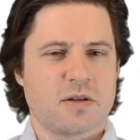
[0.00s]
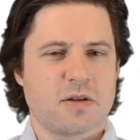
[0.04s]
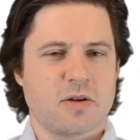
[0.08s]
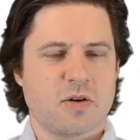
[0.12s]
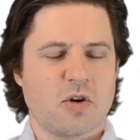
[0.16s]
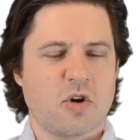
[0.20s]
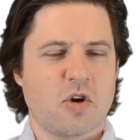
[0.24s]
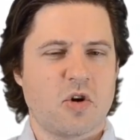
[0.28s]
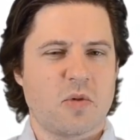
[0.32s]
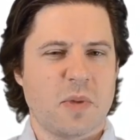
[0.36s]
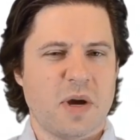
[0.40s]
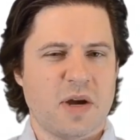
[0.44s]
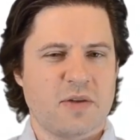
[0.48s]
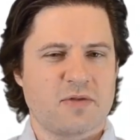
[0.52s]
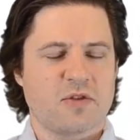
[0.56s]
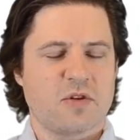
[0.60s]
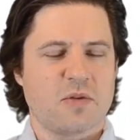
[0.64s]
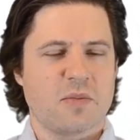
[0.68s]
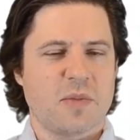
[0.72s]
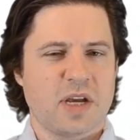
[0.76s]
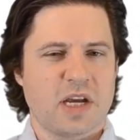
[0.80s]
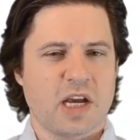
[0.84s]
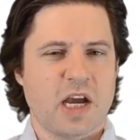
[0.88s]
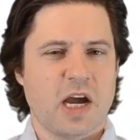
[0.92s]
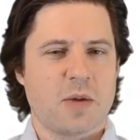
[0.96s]
home after a
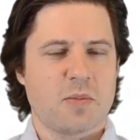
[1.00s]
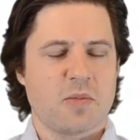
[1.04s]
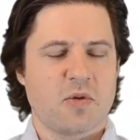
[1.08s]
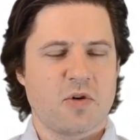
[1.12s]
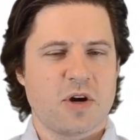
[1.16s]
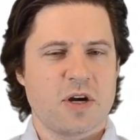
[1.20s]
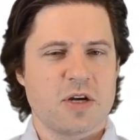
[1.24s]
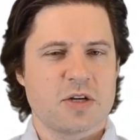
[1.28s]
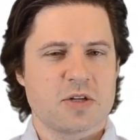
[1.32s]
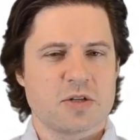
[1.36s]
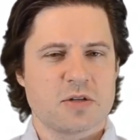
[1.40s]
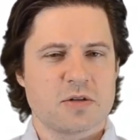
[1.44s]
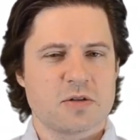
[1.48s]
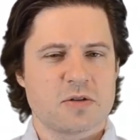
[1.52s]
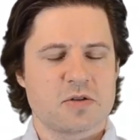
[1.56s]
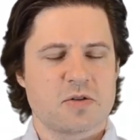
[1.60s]
big operation.